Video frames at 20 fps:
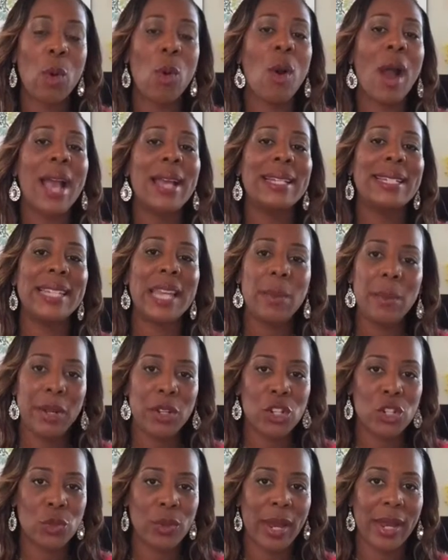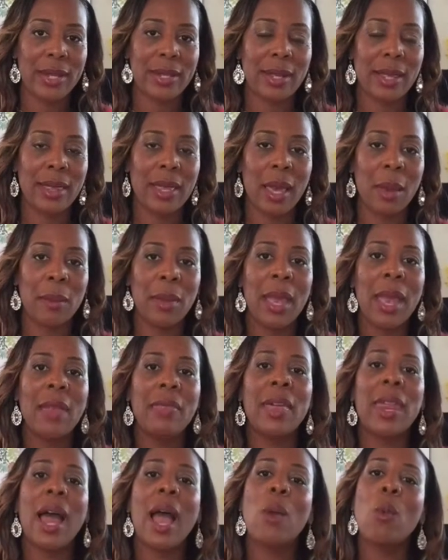or I demonstrate to them
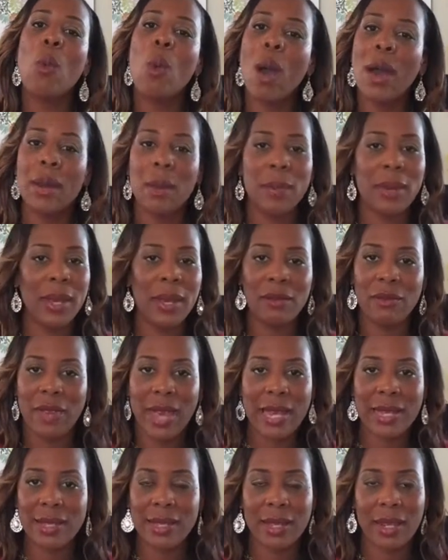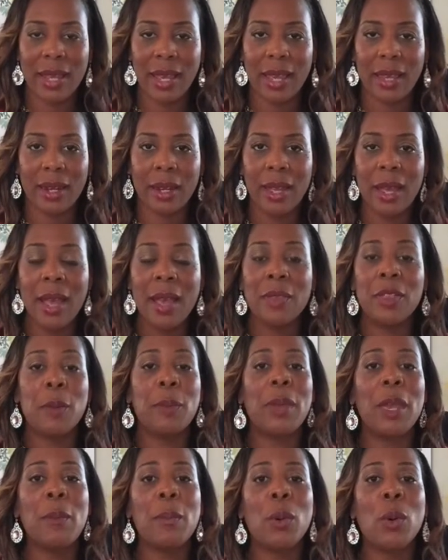that I want to be invested in. The
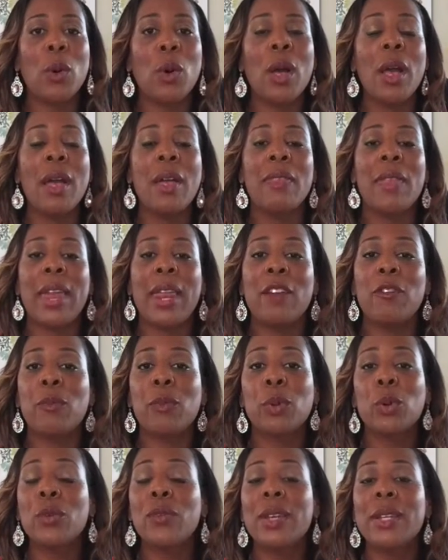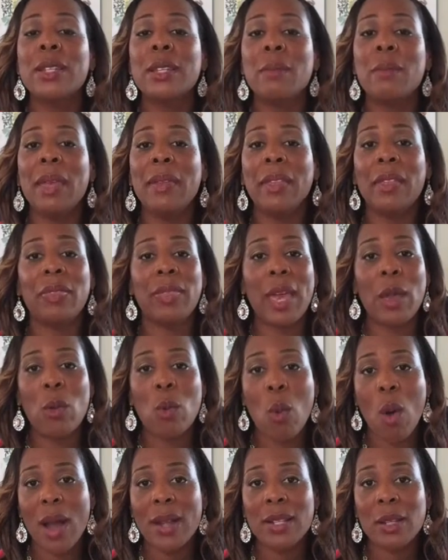people that have proven to me that they
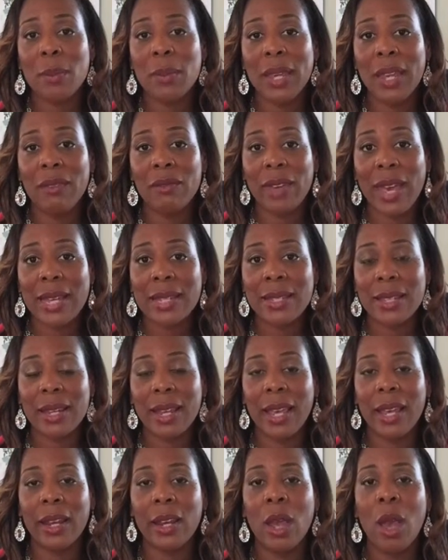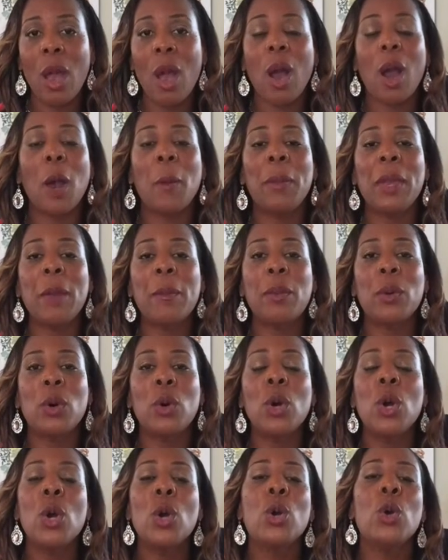want to be invested in are
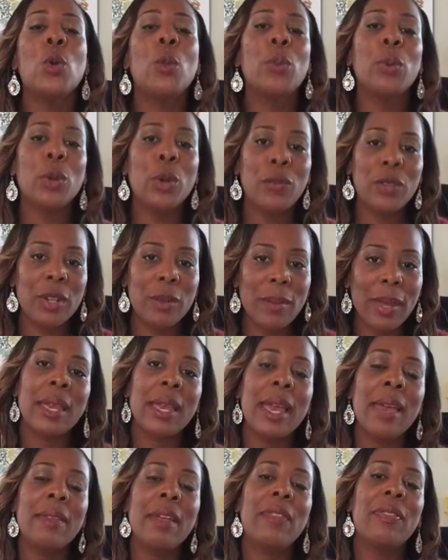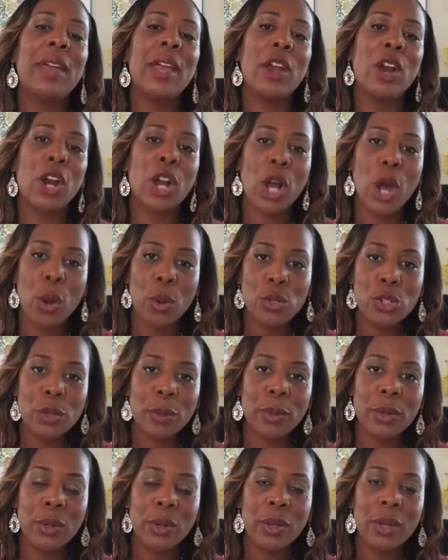people who prove to me that they are
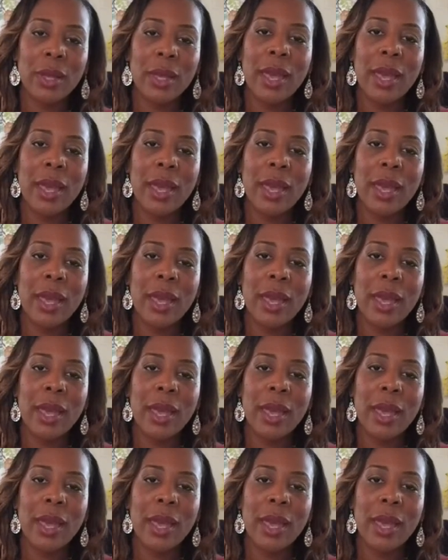coachable,